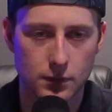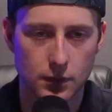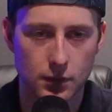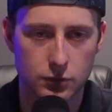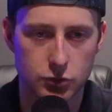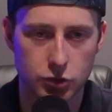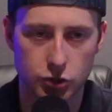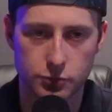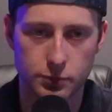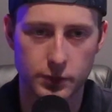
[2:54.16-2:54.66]

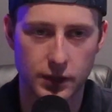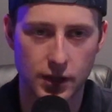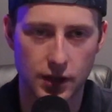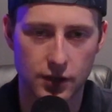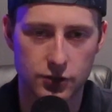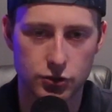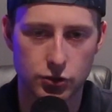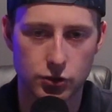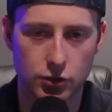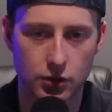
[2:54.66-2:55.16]
just
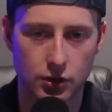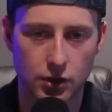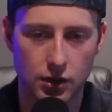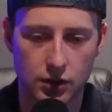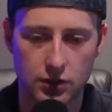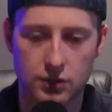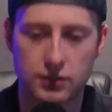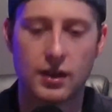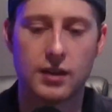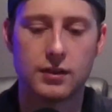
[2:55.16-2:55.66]
because you
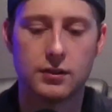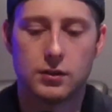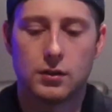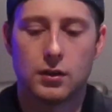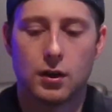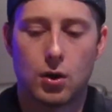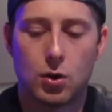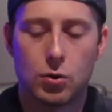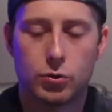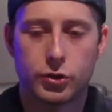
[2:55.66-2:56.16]
can
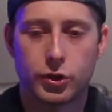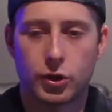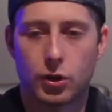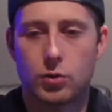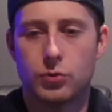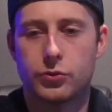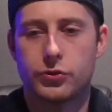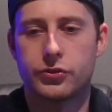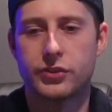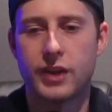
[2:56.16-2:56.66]
own your
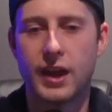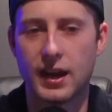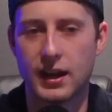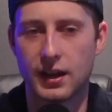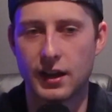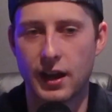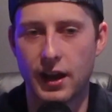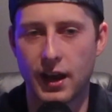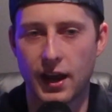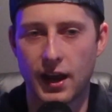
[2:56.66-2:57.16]
own
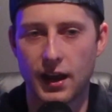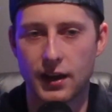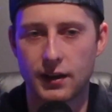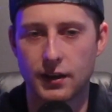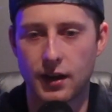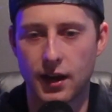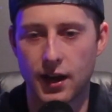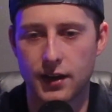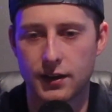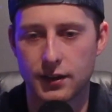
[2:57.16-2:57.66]
state.
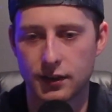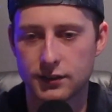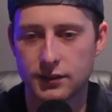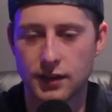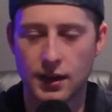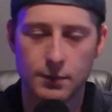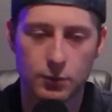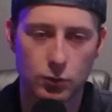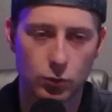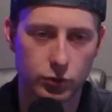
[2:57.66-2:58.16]
And Nick
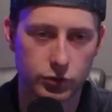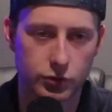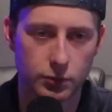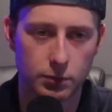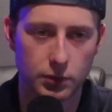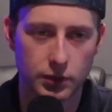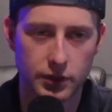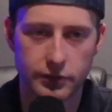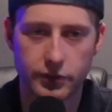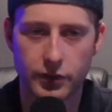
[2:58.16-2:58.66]
Saban was a
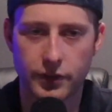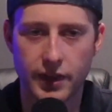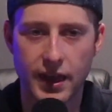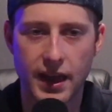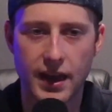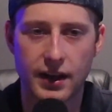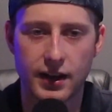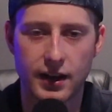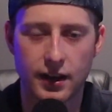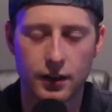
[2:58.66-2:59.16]
believer in
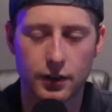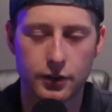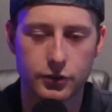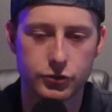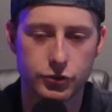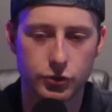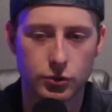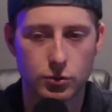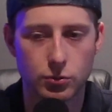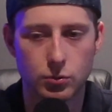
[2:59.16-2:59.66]
that at
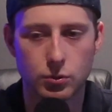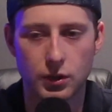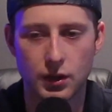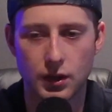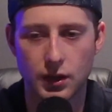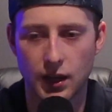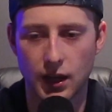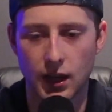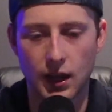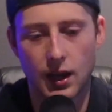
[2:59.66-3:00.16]
LSU,
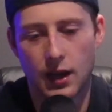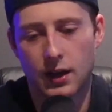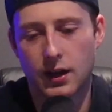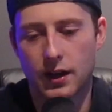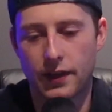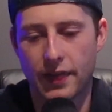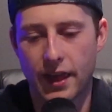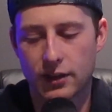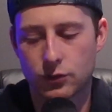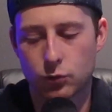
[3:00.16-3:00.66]

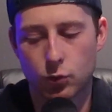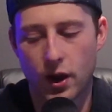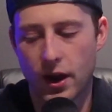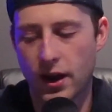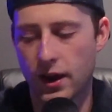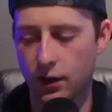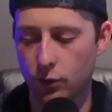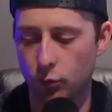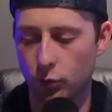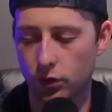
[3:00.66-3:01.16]
and that's
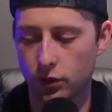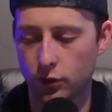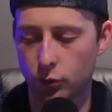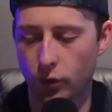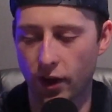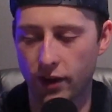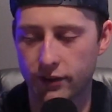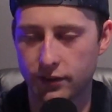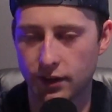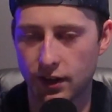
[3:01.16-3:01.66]
why it really
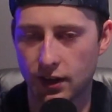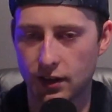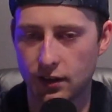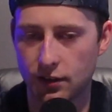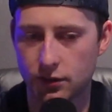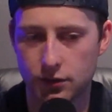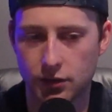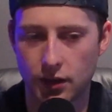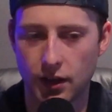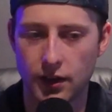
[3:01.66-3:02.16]

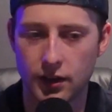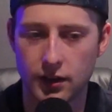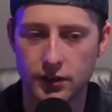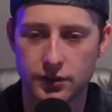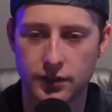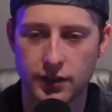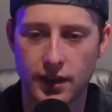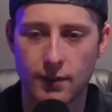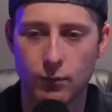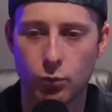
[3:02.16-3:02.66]
resonated
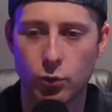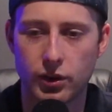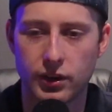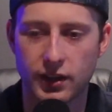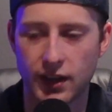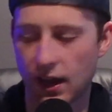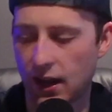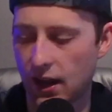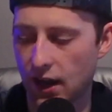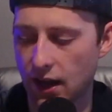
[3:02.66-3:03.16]
into them
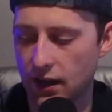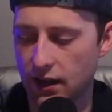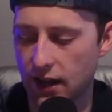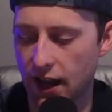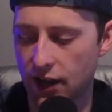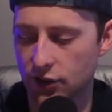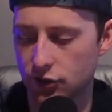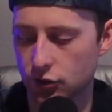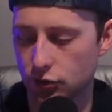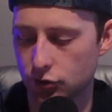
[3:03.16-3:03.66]
winning a
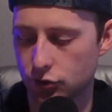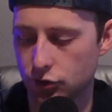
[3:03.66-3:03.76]
national